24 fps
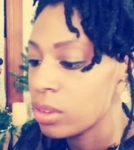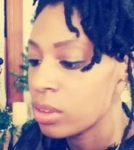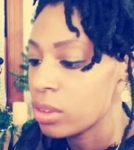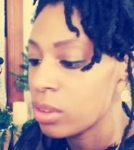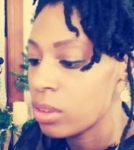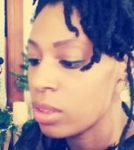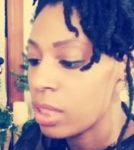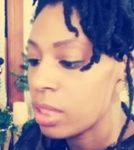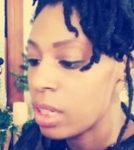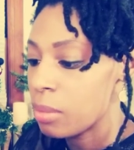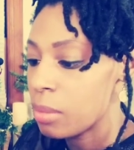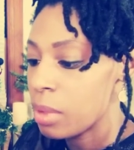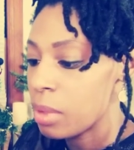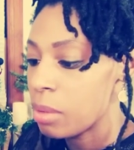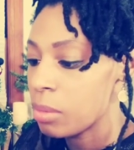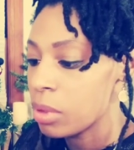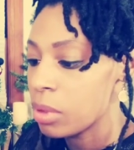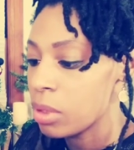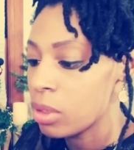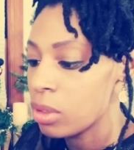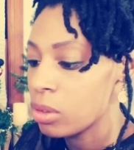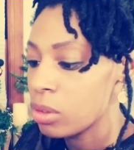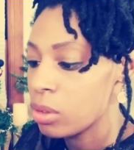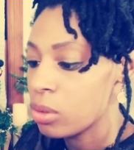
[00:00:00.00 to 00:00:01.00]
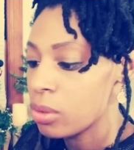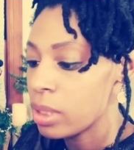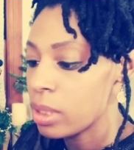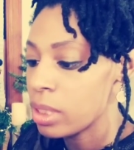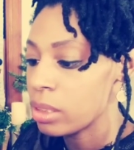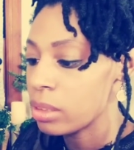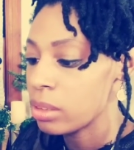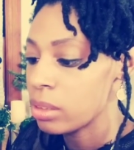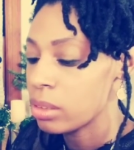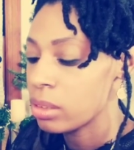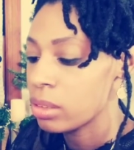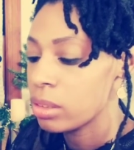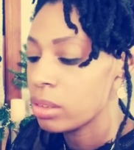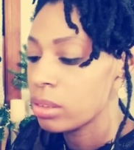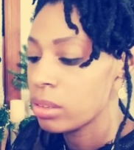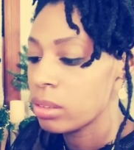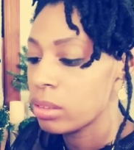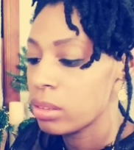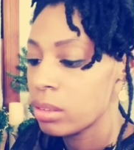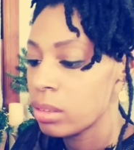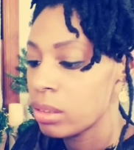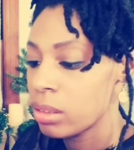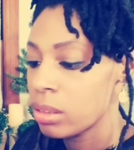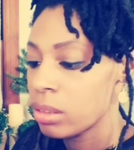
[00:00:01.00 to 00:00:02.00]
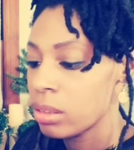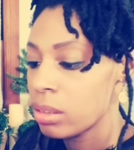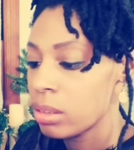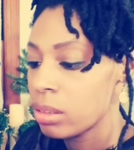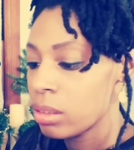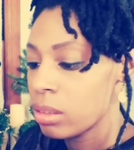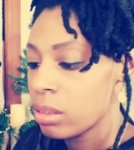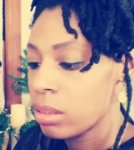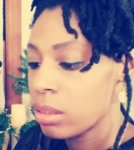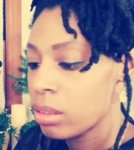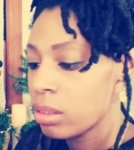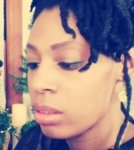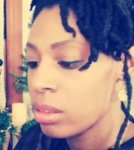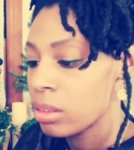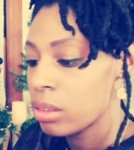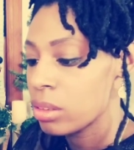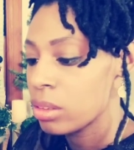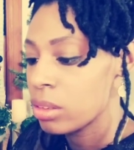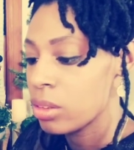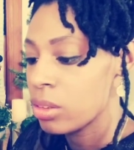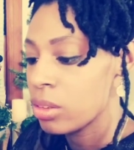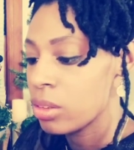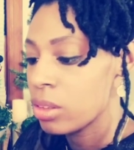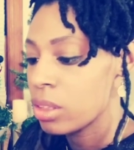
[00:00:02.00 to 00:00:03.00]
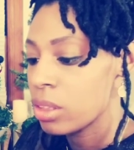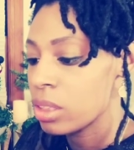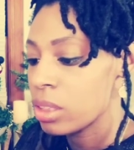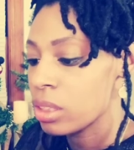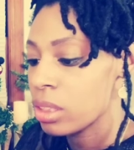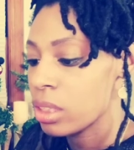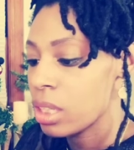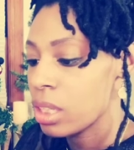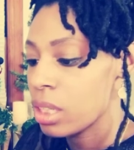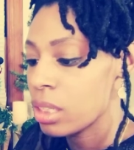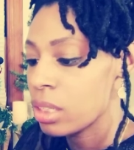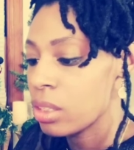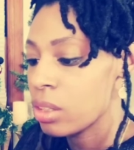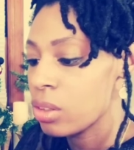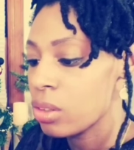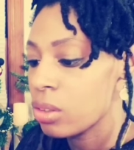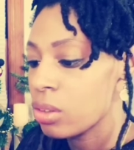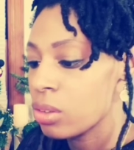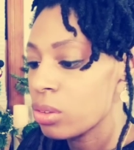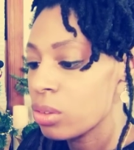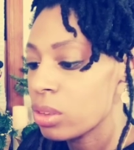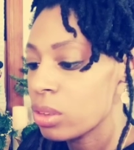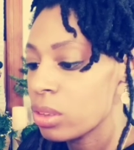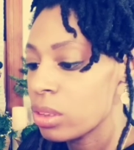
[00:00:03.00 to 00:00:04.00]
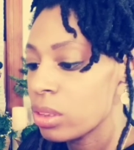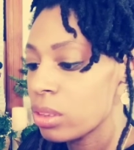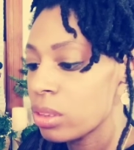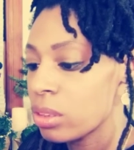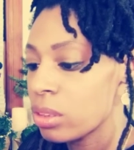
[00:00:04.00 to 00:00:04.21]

so that I'm able to glue it. So you can just cut those.